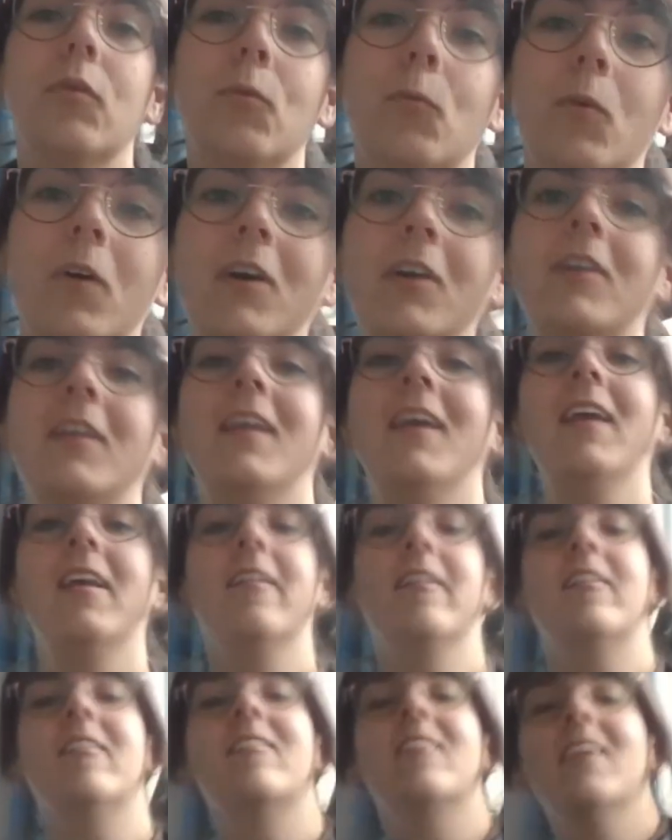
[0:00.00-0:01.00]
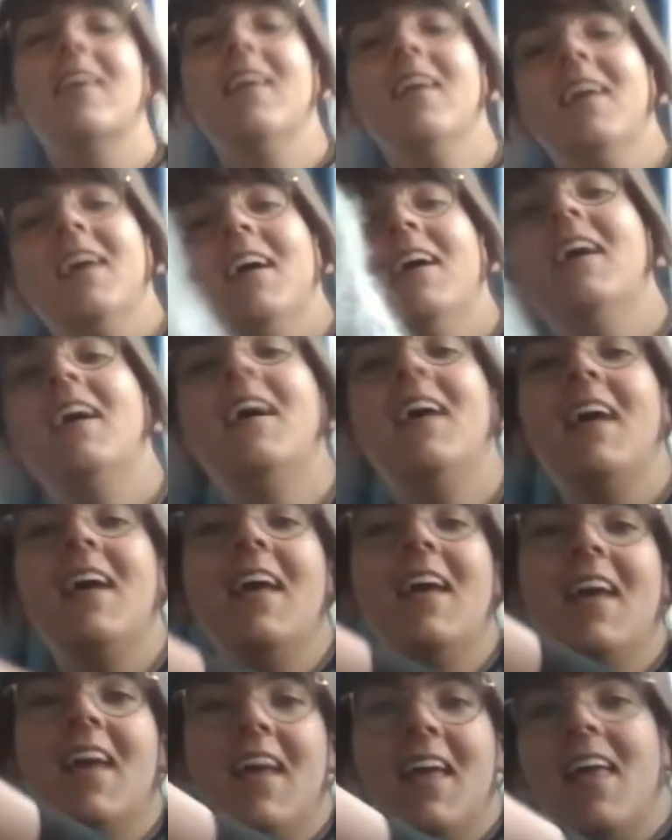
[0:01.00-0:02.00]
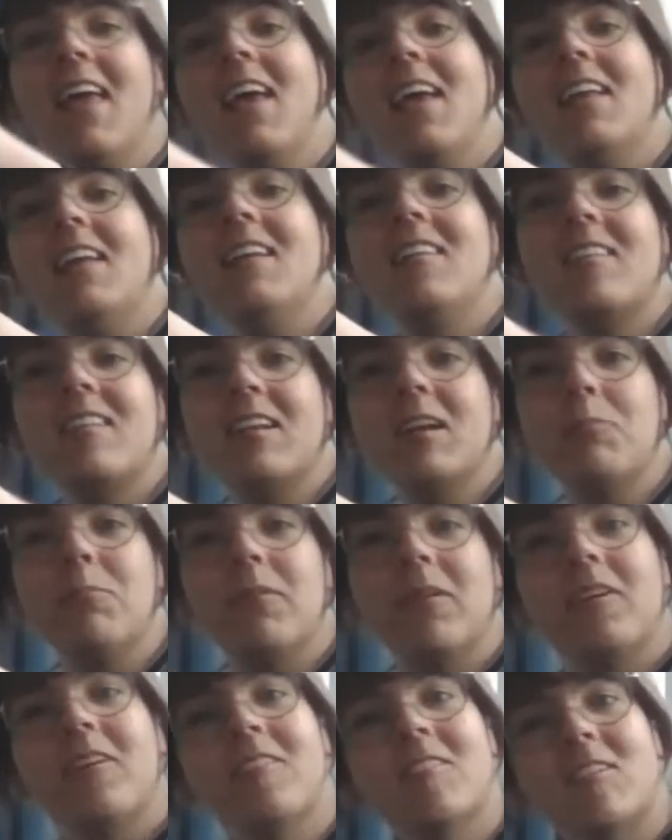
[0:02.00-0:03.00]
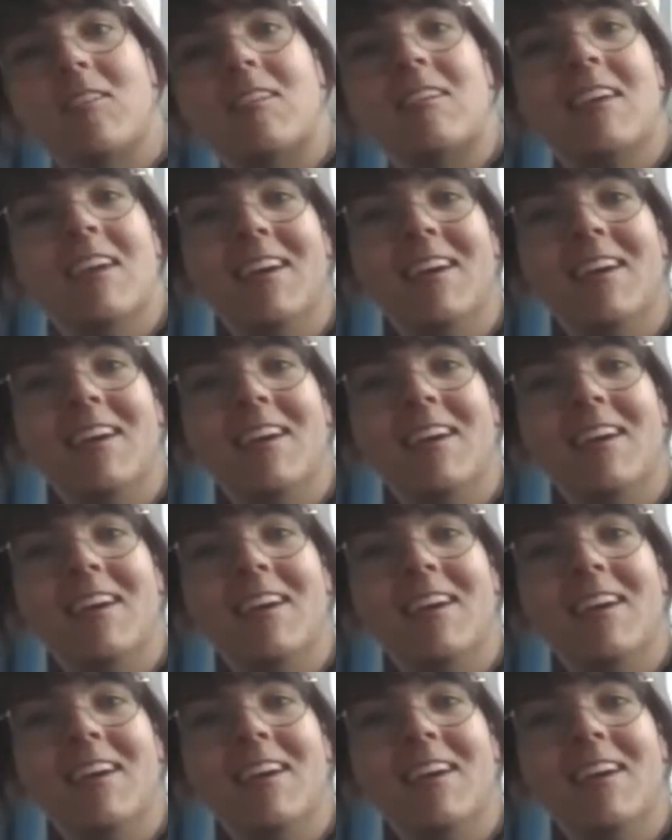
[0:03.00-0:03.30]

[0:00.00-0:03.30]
1 is these slippers.